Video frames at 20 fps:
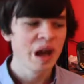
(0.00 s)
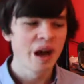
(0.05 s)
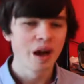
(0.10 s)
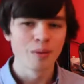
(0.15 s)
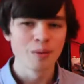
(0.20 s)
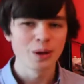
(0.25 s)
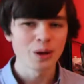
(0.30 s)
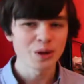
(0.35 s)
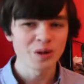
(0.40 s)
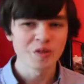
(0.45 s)

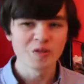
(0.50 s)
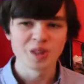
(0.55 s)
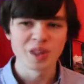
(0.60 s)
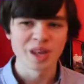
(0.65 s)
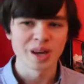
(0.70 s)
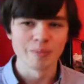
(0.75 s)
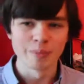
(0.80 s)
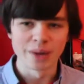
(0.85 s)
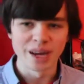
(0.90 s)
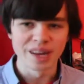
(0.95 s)
I'm not even
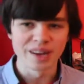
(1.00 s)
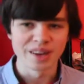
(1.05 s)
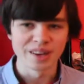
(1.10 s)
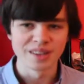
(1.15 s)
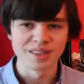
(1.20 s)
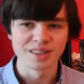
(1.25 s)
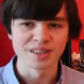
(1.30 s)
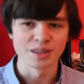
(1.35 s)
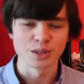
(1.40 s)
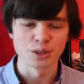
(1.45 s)
that mad
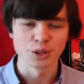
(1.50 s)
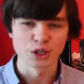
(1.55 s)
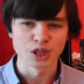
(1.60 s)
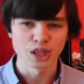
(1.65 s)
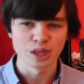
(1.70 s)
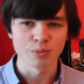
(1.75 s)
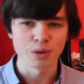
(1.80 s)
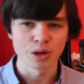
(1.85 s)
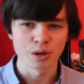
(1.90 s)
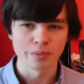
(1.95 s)
into the
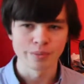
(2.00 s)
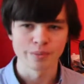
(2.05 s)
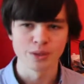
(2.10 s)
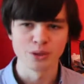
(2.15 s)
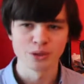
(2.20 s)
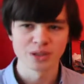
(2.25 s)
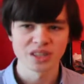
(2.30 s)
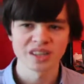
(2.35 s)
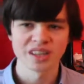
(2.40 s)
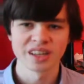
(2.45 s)
J-pop
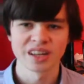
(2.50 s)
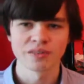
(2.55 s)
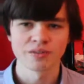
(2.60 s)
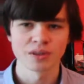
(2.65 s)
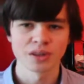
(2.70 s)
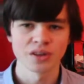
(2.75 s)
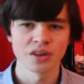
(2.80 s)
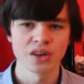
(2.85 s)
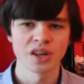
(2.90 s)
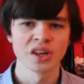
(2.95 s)
music and
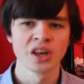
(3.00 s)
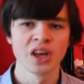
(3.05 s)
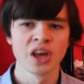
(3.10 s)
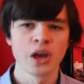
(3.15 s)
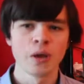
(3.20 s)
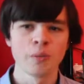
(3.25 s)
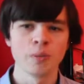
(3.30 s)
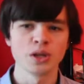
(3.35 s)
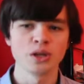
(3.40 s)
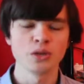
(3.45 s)
everything,
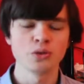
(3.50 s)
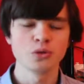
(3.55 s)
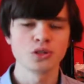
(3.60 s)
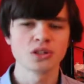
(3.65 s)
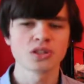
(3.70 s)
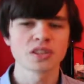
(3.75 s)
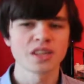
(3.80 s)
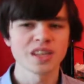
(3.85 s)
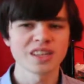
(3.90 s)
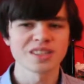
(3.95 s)
but you
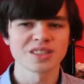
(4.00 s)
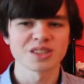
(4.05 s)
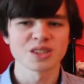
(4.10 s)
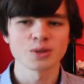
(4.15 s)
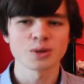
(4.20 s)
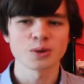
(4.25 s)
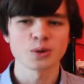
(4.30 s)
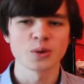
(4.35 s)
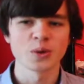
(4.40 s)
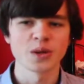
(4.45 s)
just get
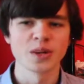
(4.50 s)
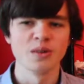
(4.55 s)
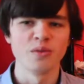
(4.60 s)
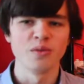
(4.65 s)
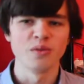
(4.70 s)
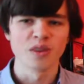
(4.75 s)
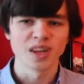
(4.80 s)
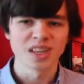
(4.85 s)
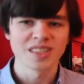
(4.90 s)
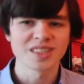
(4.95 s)
so
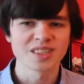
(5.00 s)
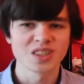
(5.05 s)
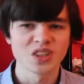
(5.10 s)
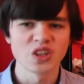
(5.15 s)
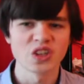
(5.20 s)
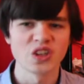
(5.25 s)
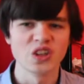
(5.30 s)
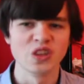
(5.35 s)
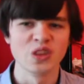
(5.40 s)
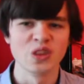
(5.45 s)

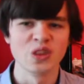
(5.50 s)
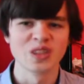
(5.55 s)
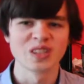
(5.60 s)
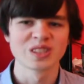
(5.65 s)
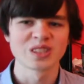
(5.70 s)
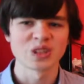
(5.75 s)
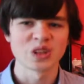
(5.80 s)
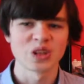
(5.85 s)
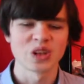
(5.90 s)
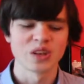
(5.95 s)
invested in
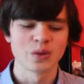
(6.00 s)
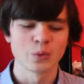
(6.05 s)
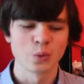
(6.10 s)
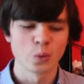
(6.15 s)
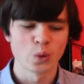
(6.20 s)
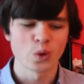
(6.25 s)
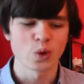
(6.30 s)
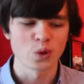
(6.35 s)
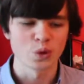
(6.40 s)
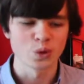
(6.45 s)
this like
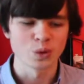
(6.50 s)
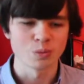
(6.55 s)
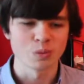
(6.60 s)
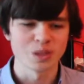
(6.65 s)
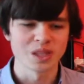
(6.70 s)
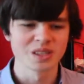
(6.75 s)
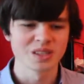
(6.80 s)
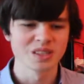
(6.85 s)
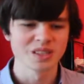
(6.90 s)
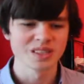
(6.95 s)
world
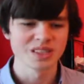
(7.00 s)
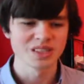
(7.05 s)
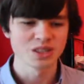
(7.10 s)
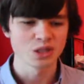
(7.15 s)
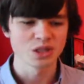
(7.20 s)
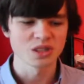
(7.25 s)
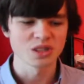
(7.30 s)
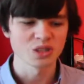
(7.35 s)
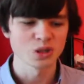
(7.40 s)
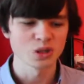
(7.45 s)
because it's
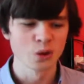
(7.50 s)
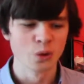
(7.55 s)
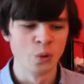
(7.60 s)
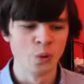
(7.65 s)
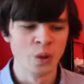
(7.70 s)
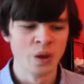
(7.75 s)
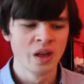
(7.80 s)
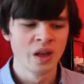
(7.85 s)
just so